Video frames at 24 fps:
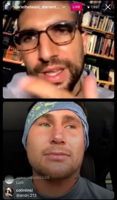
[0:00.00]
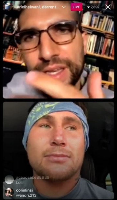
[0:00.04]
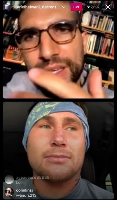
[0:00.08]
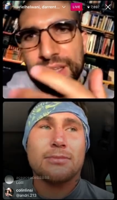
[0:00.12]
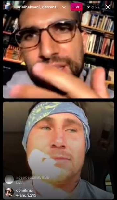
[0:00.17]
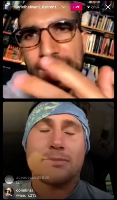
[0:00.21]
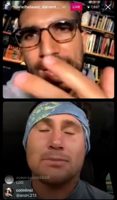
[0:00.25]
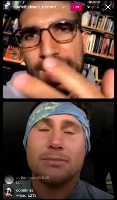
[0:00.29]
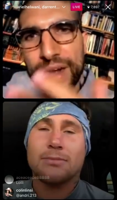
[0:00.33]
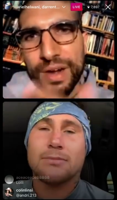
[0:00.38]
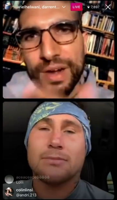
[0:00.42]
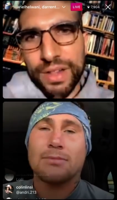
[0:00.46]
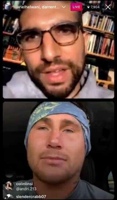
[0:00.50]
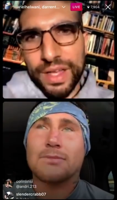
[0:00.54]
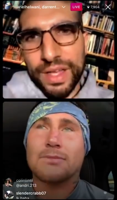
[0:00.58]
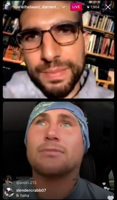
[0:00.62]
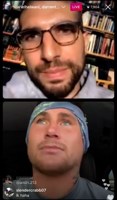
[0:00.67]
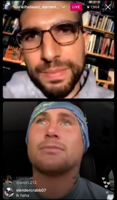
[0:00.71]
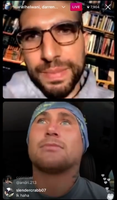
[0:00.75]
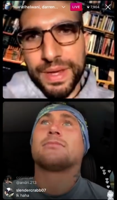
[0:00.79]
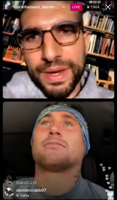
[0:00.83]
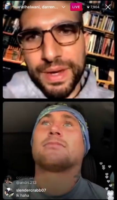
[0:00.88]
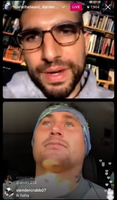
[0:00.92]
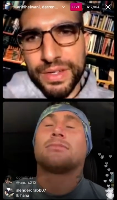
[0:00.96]
Speaker 1: Caroline
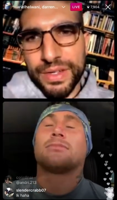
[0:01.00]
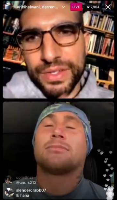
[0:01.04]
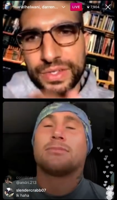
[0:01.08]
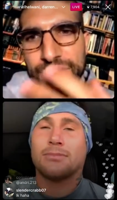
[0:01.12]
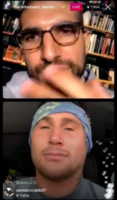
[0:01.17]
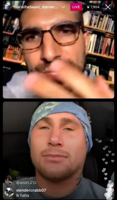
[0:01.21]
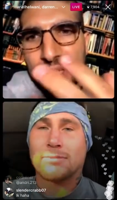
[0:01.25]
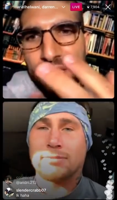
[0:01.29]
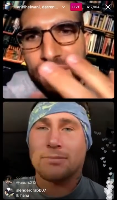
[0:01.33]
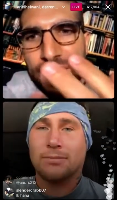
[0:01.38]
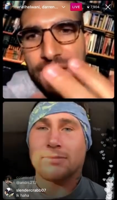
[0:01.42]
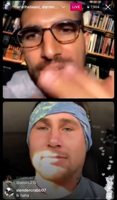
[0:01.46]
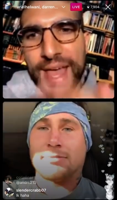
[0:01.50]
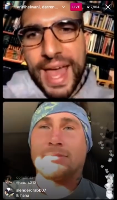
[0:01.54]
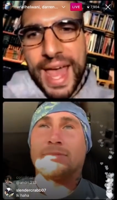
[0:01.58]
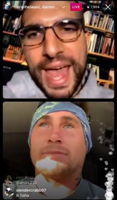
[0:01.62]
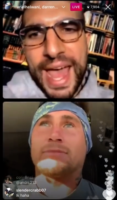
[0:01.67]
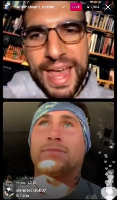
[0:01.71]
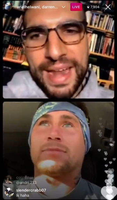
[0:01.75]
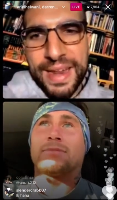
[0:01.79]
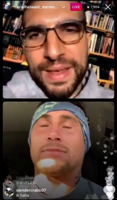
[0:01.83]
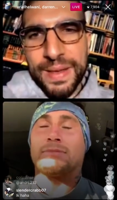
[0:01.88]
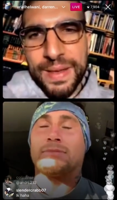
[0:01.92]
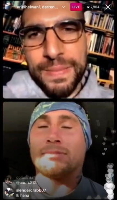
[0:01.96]
Pearce,
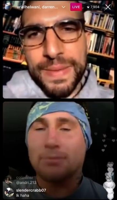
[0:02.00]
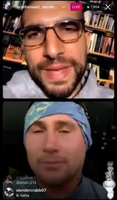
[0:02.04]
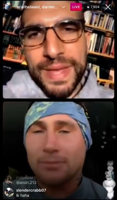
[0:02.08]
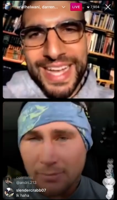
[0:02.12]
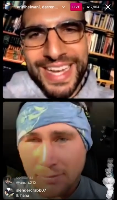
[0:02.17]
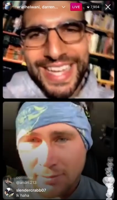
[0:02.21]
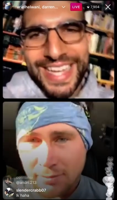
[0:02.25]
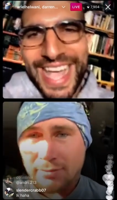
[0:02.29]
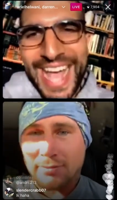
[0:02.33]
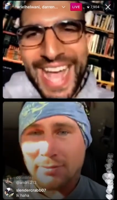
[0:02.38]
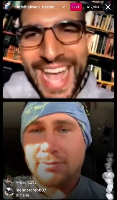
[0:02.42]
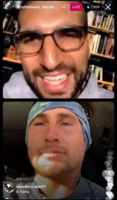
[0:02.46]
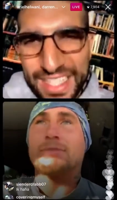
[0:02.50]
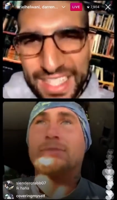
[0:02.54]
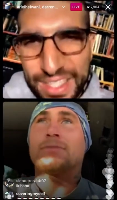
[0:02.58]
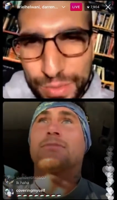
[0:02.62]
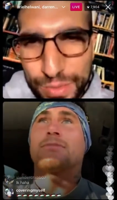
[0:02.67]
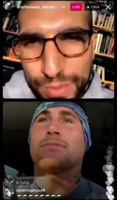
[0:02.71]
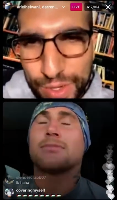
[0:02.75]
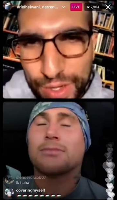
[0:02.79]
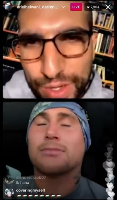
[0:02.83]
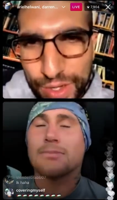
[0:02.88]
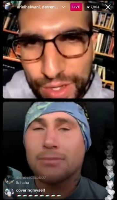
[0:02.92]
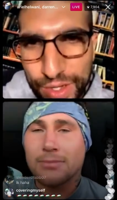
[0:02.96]
Adam
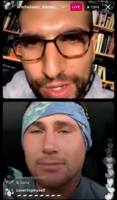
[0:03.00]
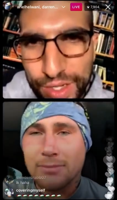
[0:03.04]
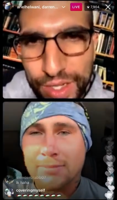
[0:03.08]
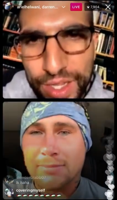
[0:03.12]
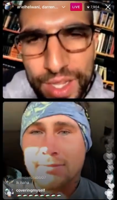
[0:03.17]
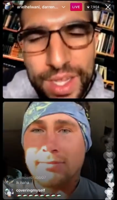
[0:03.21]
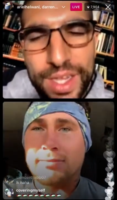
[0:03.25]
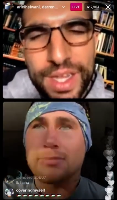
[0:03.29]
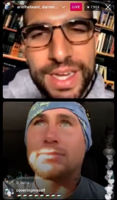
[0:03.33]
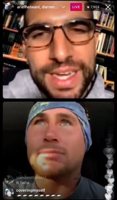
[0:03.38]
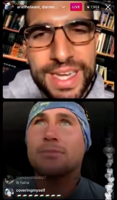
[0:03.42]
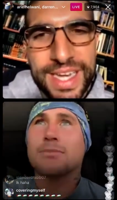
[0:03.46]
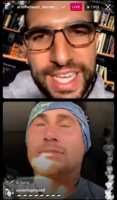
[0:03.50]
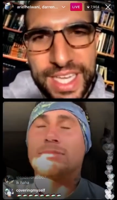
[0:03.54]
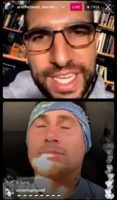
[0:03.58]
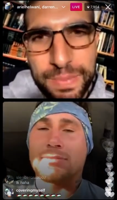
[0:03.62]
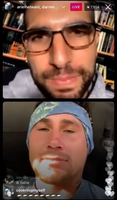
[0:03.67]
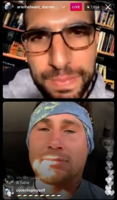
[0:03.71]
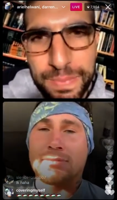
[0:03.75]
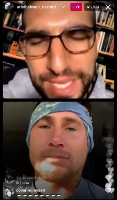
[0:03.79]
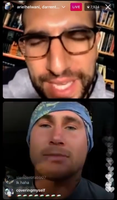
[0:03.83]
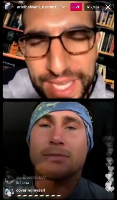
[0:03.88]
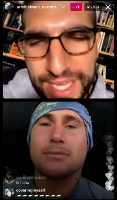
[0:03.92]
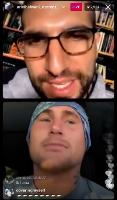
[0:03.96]
Catterall, Nick
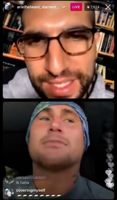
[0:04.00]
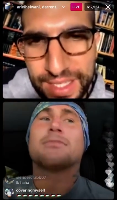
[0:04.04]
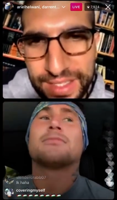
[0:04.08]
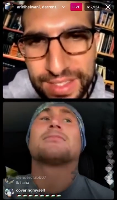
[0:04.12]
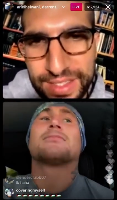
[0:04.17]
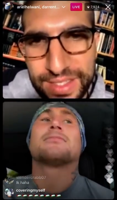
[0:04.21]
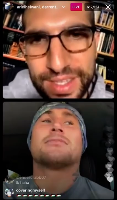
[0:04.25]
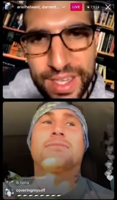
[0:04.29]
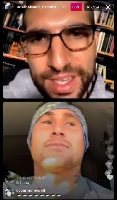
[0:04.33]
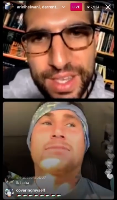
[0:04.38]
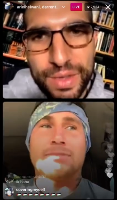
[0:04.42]
Peet.